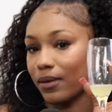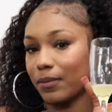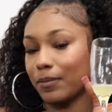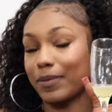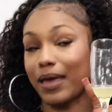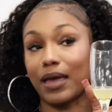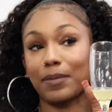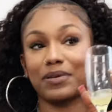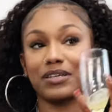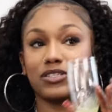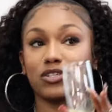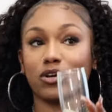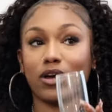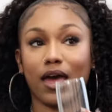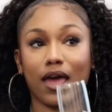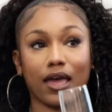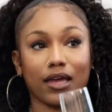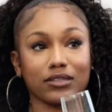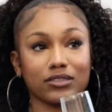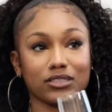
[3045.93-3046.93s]
Babe, it's
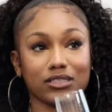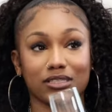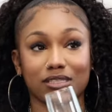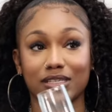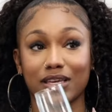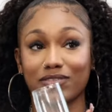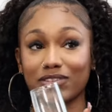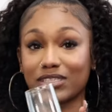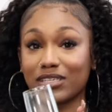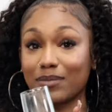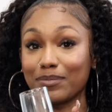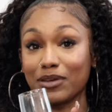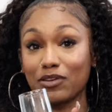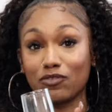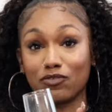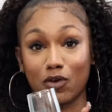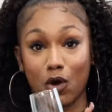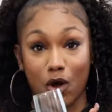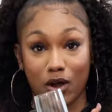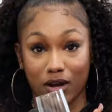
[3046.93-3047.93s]
okay. Just give yeah. it to
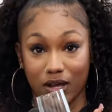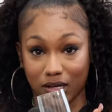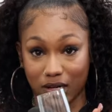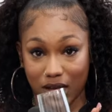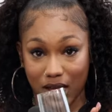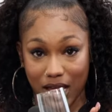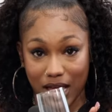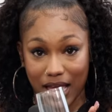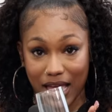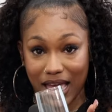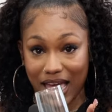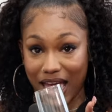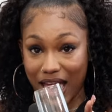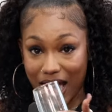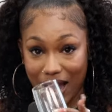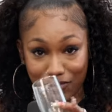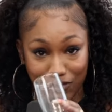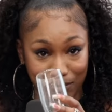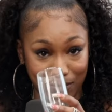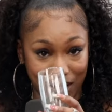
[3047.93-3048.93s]
me raw and uncut
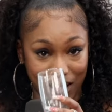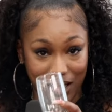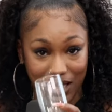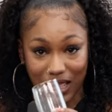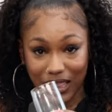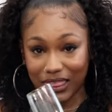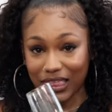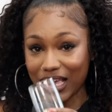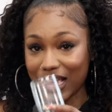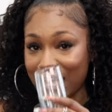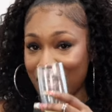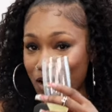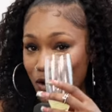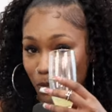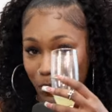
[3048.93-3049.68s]
every month. Ah!